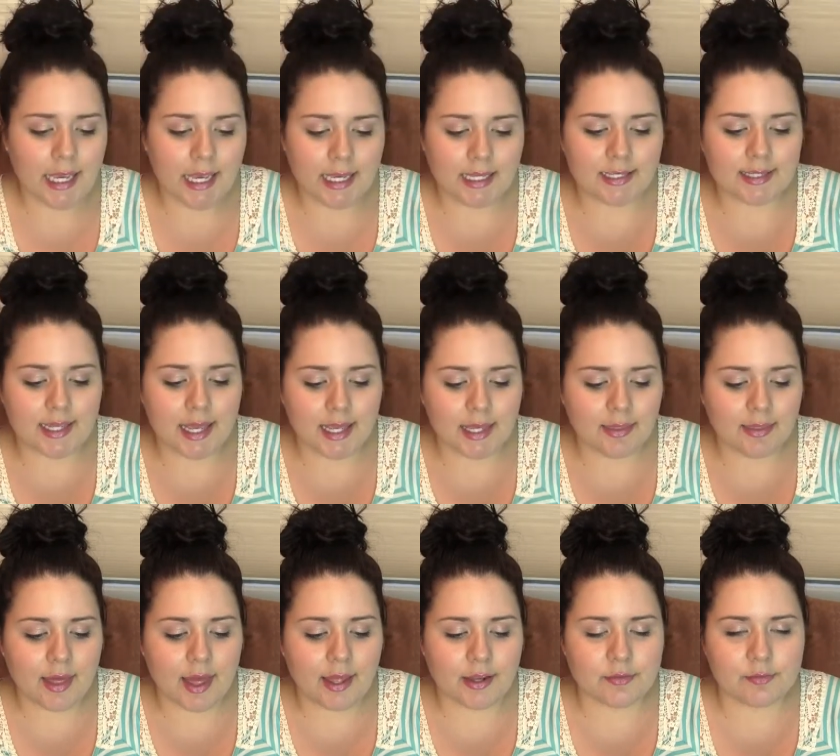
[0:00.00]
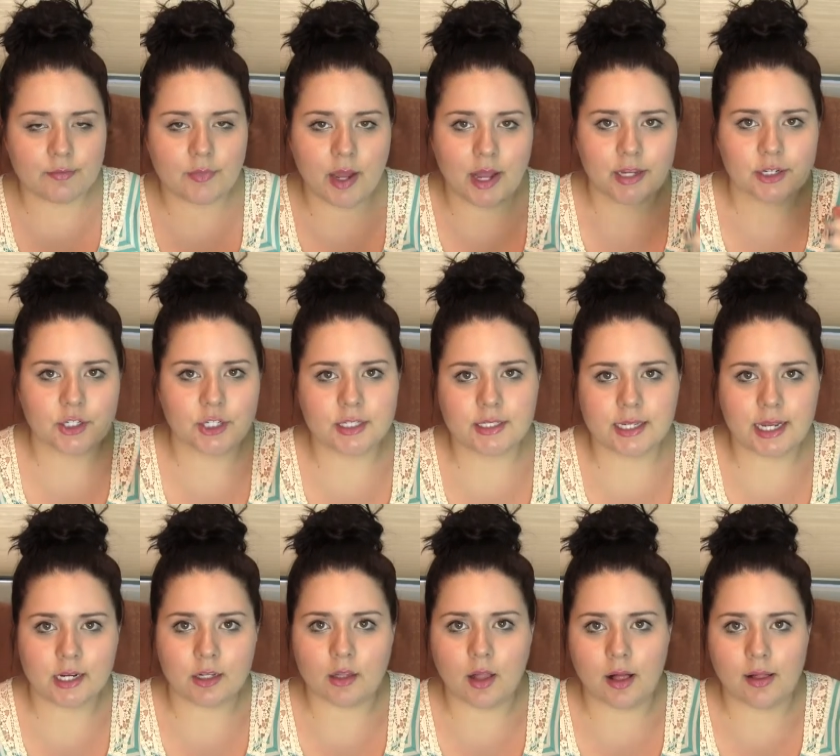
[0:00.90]
It's like that I just
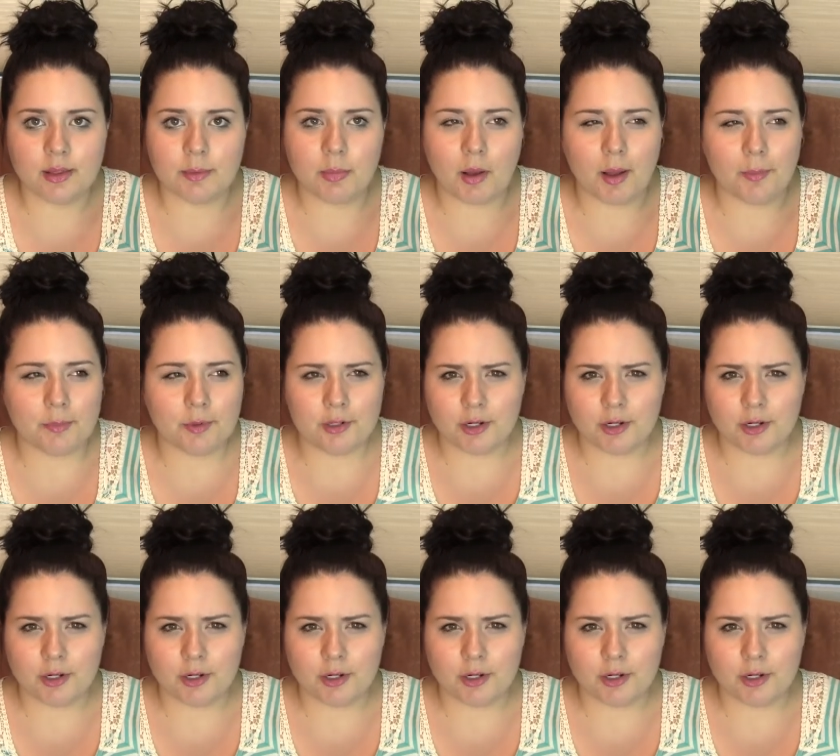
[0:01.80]
ate a lollipop.